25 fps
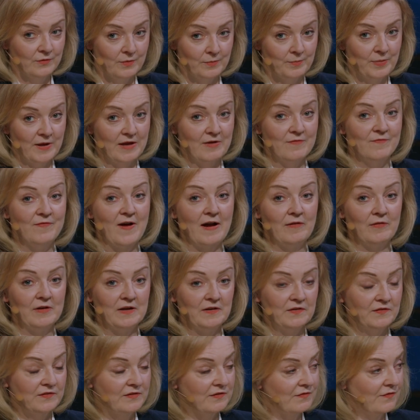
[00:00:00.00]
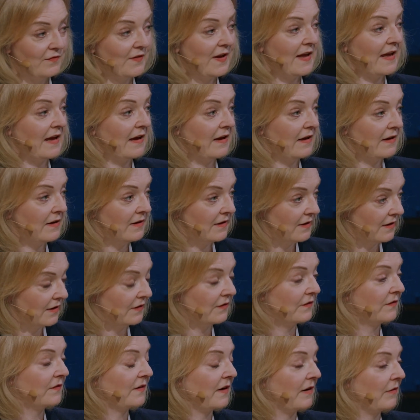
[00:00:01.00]
would be a very severe
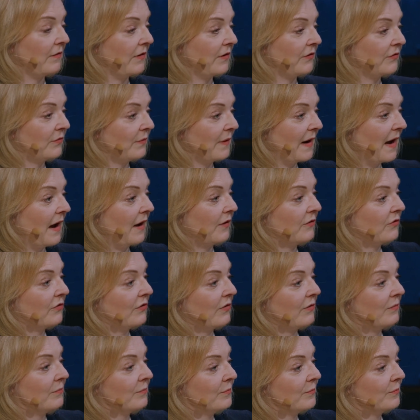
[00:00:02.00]
and serious reaction.